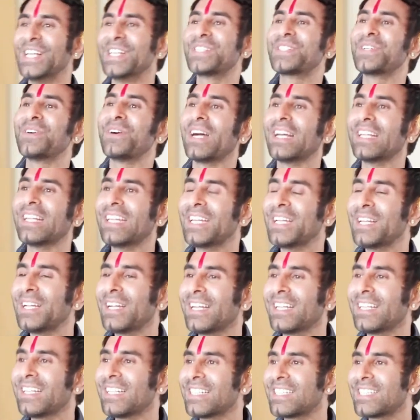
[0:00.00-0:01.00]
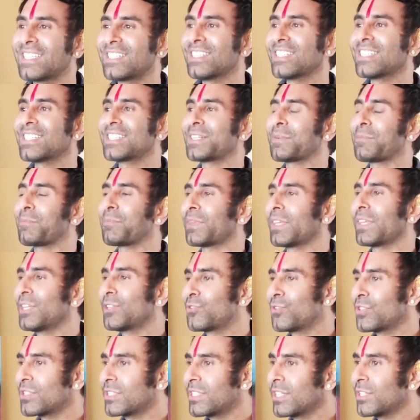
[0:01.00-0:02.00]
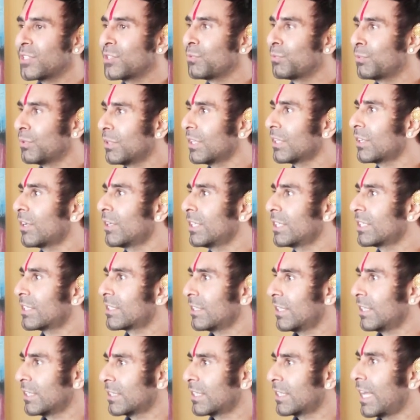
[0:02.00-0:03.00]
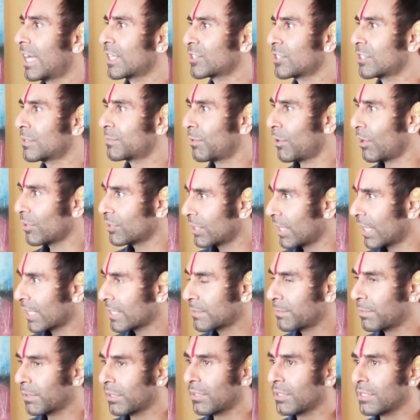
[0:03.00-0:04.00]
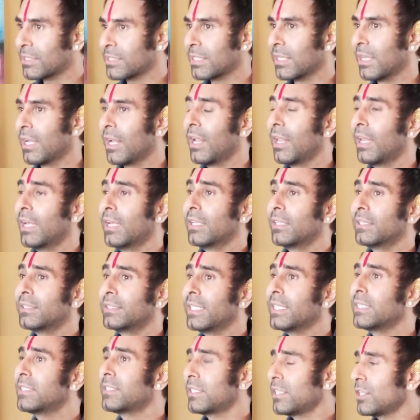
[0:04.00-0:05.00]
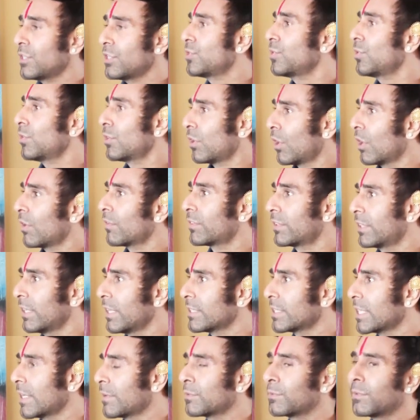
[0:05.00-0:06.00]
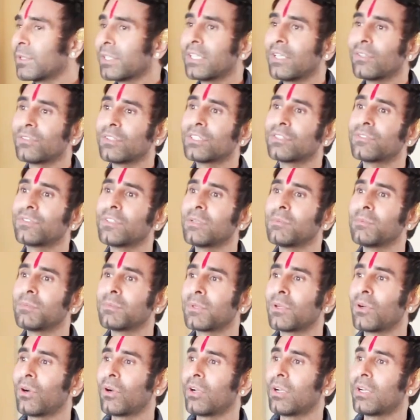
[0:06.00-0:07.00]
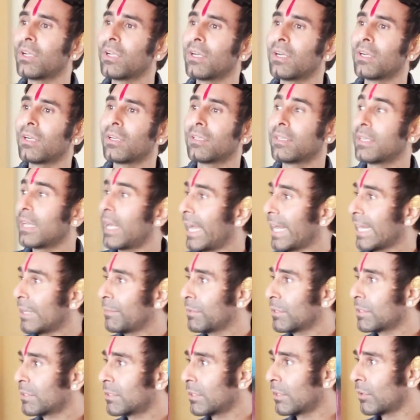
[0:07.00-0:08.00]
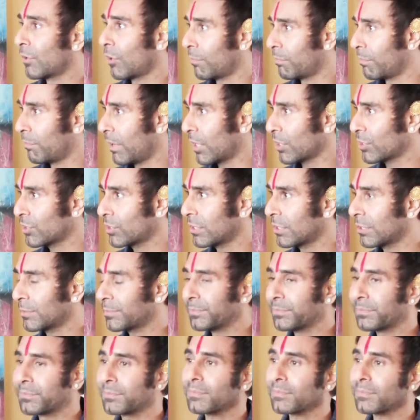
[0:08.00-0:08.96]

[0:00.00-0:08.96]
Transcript: So I think it's just interesting to work on international projects, because they teach you a lot of things. I was working on this film called Nine with Rob Marshall,